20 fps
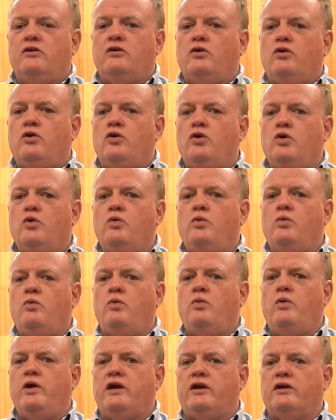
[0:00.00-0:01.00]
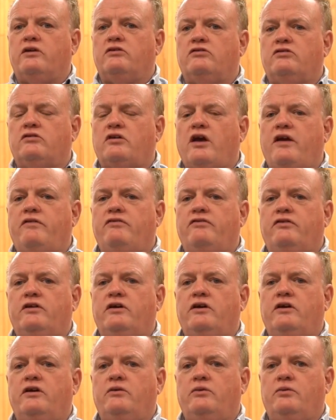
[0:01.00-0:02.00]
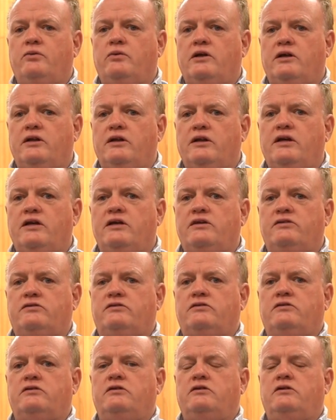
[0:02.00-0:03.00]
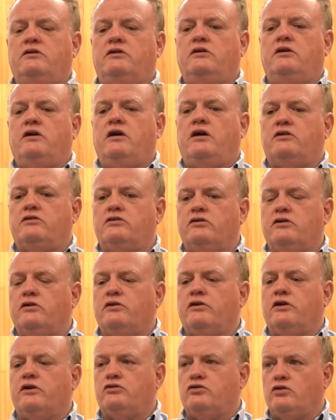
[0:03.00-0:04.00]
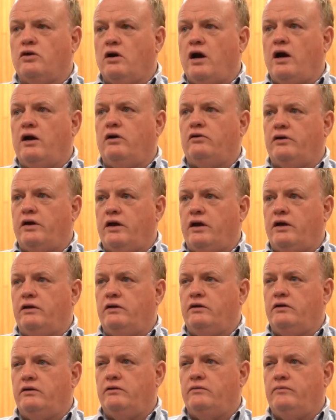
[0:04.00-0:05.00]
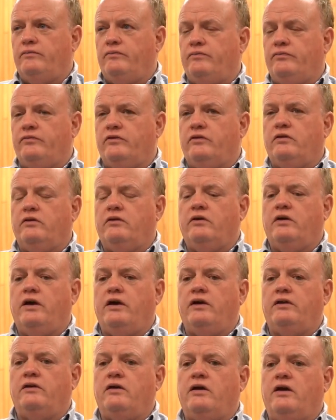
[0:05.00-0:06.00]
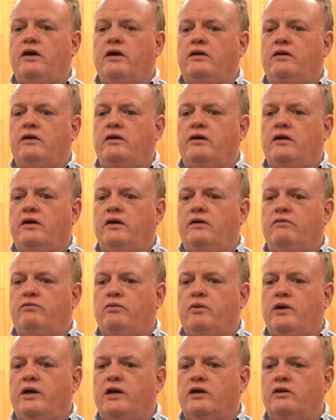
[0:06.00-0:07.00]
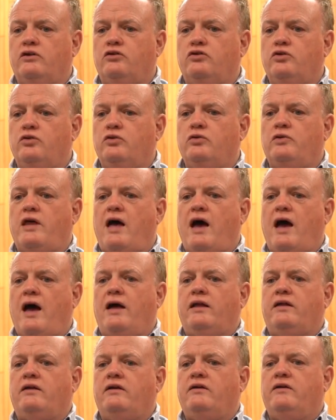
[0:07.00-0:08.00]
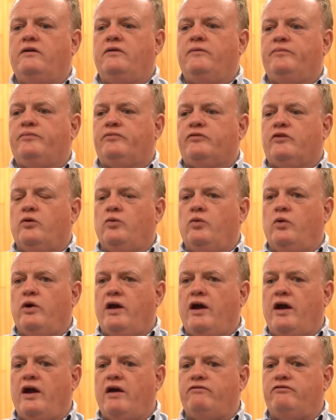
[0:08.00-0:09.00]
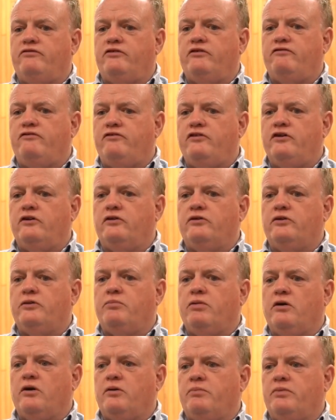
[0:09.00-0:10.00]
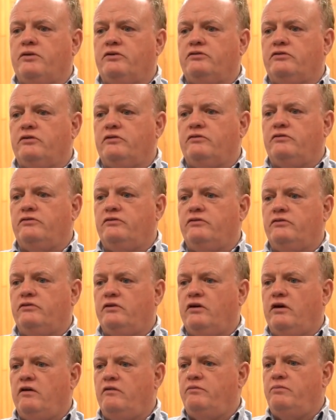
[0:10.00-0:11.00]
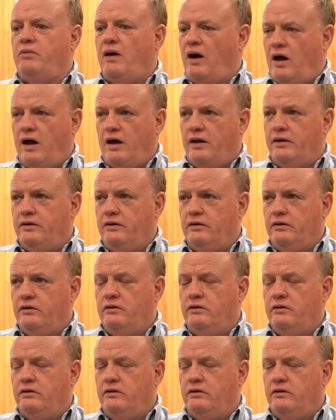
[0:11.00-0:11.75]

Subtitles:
who we can safely release until their trial date. And if we can do that, we have fulfilled the purpose of bond,